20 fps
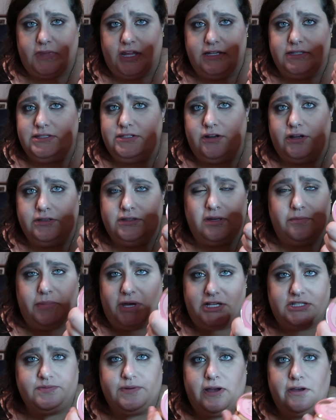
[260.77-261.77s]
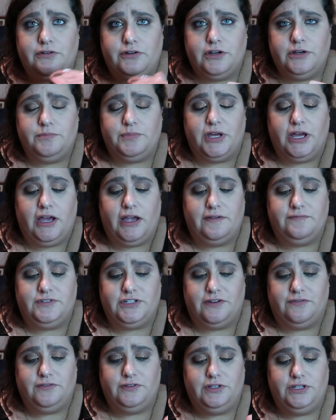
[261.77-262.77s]
It's not the best powder, but I've
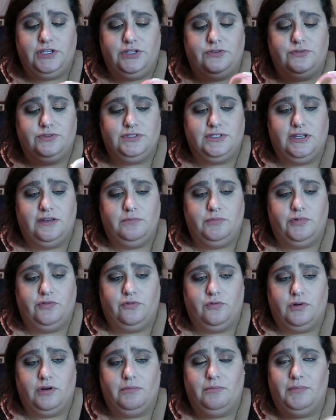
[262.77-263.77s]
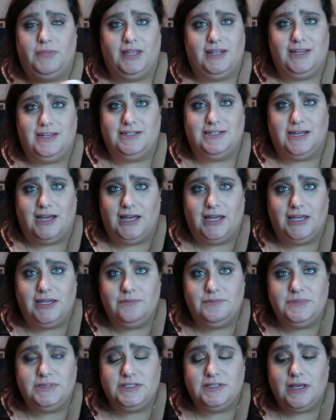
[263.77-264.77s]
definitely used it before many
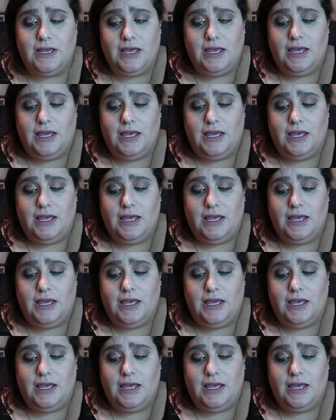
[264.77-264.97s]
times